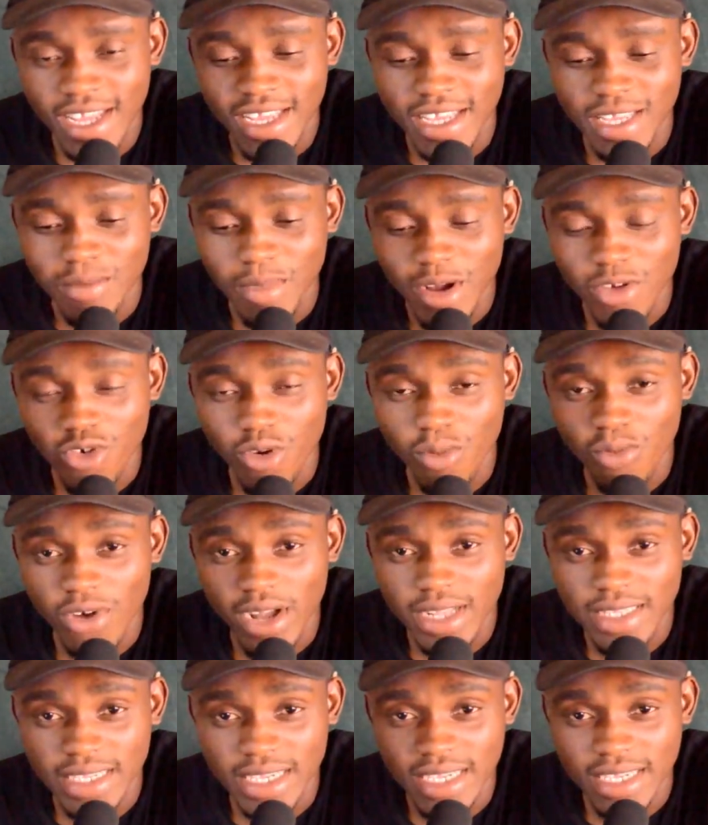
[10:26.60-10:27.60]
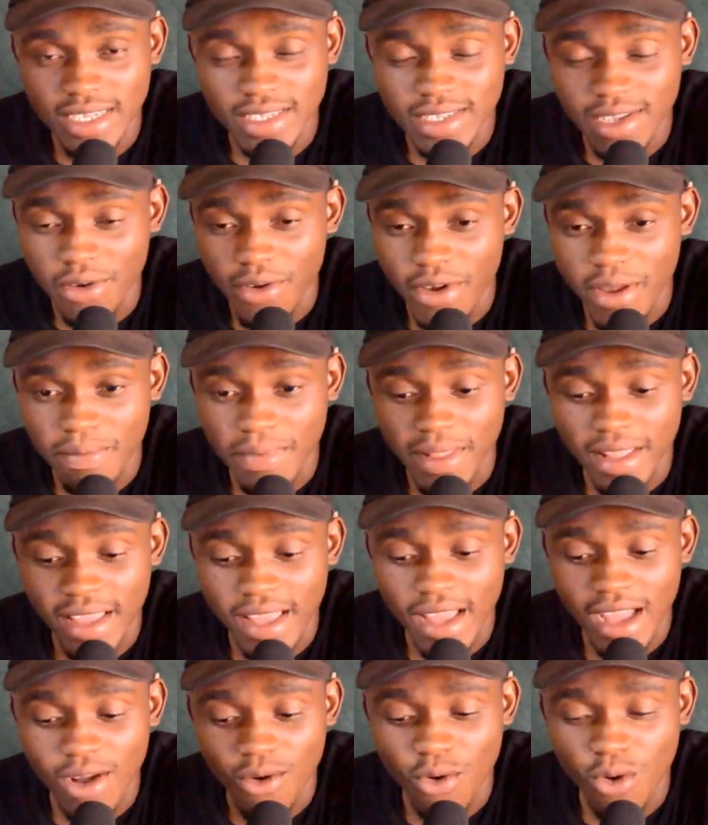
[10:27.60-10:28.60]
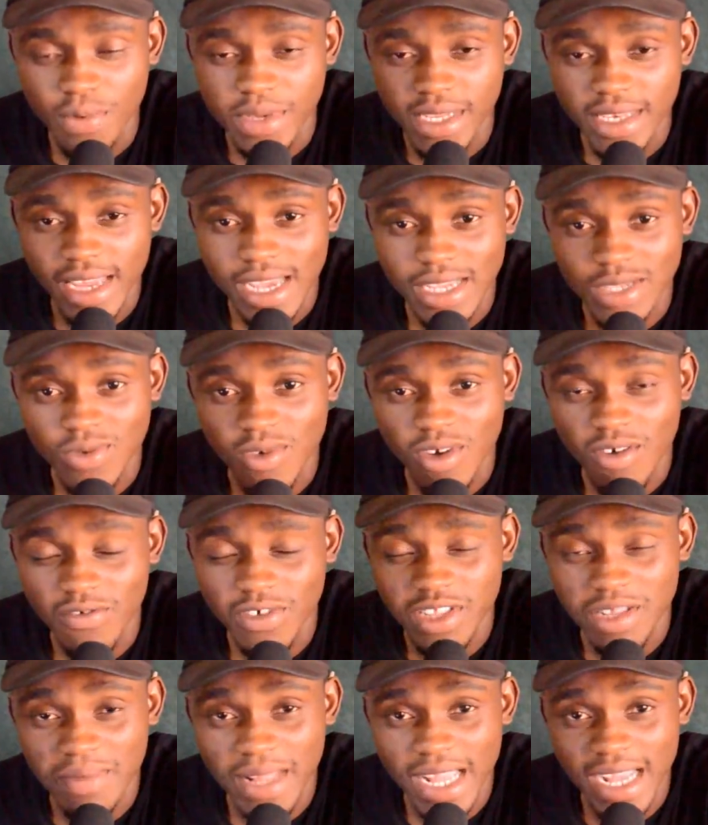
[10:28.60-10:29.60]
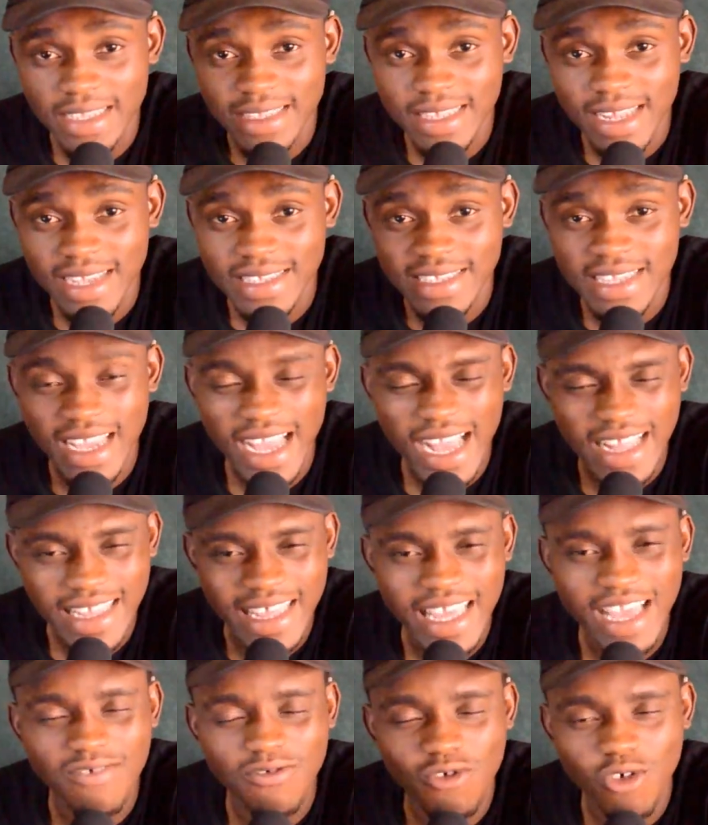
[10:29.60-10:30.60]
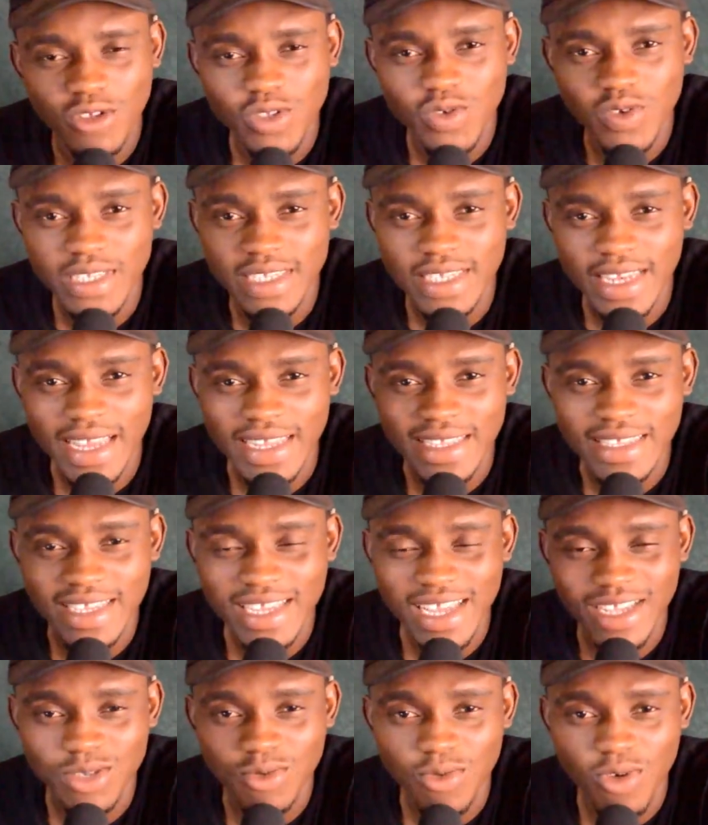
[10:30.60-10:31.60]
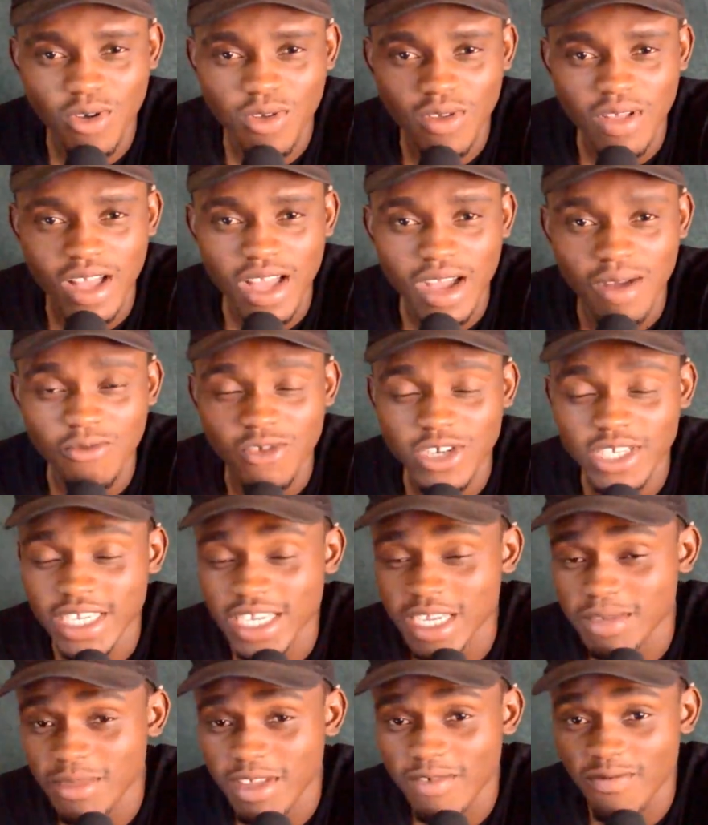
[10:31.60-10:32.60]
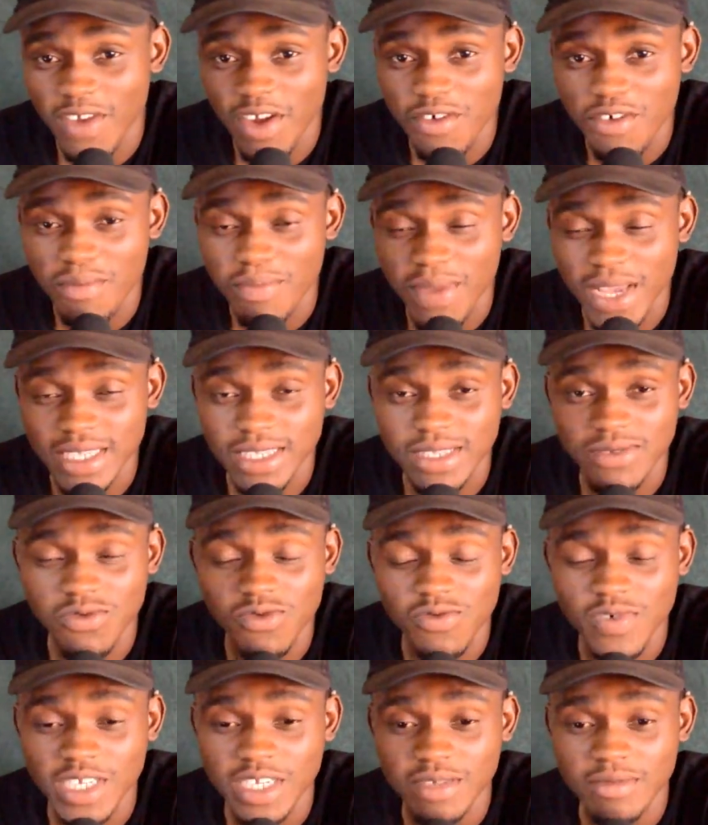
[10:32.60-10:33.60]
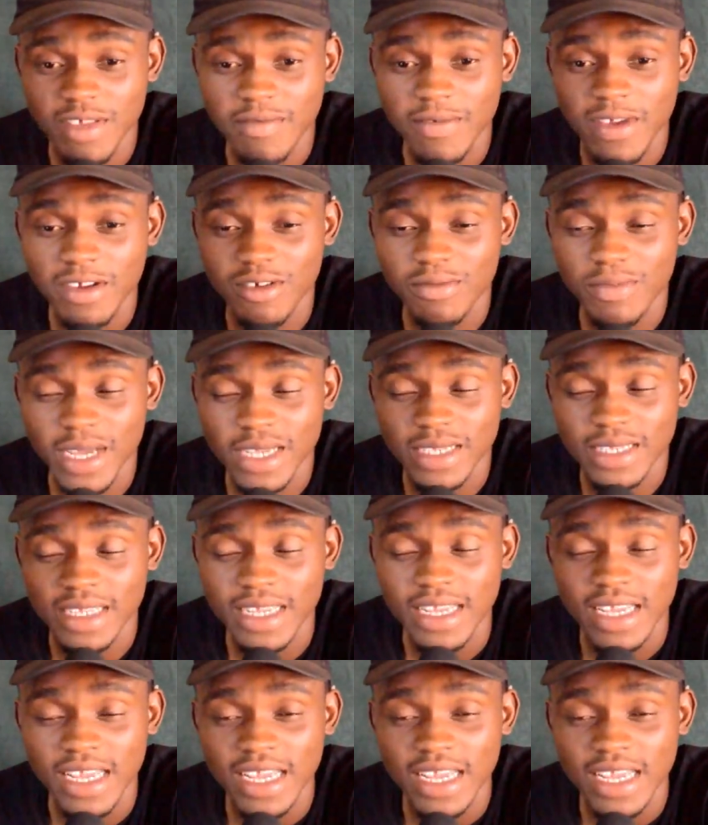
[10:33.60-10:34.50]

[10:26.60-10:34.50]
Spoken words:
Emmanuel Boateng is a great player. I hope he does well for the Black Stars at the AFCON 2019 as well. I'm wishing him the very best. Wishing the very best.